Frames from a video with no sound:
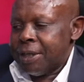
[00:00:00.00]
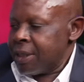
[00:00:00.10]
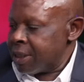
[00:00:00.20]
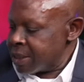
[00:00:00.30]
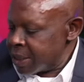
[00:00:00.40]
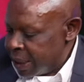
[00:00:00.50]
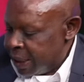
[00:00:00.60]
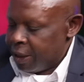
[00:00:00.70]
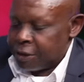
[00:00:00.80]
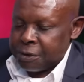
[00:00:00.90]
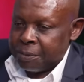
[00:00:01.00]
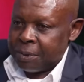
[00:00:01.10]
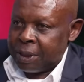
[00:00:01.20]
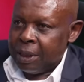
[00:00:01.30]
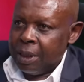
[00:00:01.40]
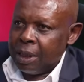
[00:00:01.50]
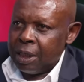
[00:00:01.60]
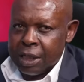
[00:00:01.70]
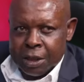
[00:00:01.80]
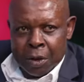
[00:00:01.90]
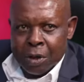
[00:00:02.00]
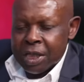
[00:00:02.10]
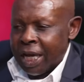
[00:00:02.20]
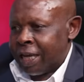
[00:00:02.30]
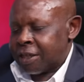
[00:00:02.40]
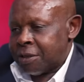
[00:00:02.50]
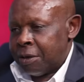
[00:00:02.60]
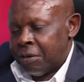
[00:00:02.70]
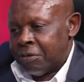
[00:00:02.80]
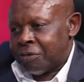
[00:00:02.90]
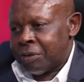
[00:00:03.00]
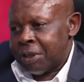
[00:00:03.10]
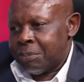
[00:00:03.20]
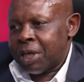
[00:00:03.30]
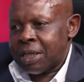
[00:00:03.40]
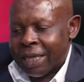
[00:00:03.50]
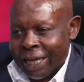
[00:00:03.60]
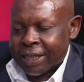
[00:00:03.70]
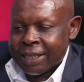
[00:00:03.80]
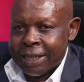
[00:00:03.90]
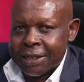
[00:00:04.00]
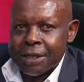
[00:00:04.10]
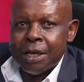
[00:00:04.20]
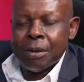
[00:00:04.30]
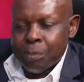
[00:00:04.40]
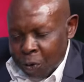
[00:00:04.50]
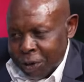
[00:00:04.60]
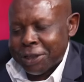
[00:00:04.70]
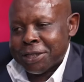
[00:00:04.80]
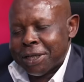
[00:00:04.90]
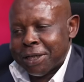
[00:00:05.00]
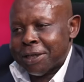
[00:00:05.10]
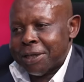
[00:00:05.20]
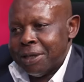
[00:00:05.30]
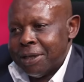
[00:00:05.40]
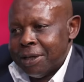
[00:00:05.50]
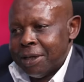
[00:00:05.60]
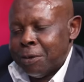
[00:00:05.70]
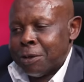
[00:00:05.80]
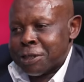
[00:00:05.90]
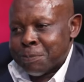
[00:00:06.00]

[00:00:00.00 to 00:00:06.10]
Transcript: it is clear to me he did not act lawfully, but he acted politically. He was